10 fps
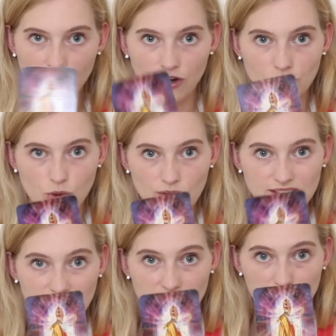are going to
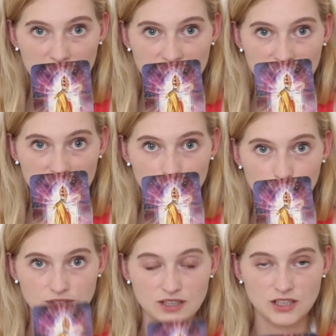commit to this
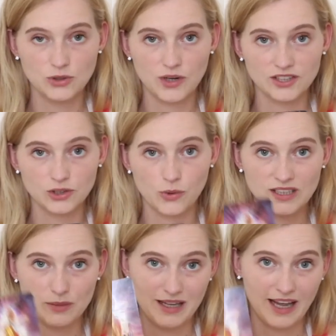person and you guys are going to
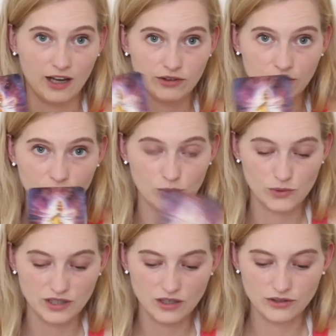be healthy for one
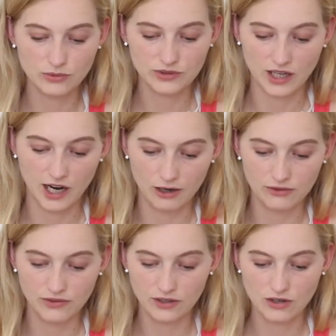another with the
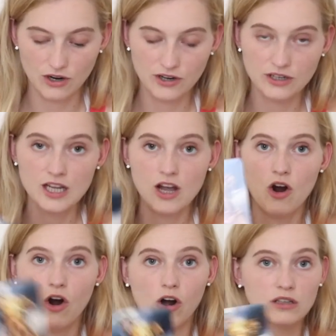Hierophant card,
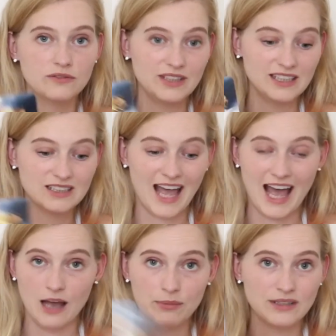all of these
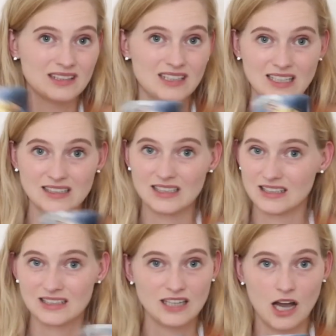habits need to
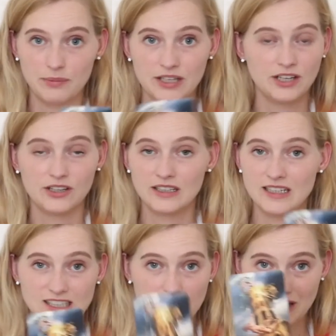stop here and it
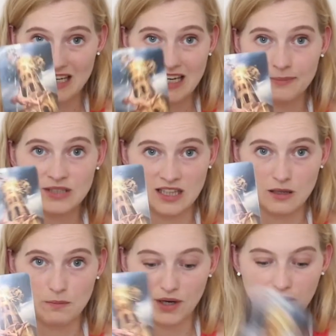needs to be nipped in the
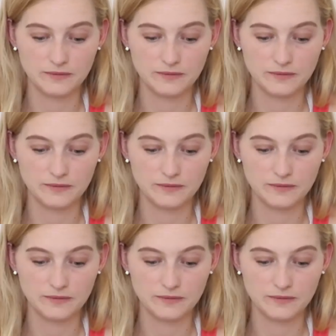bud.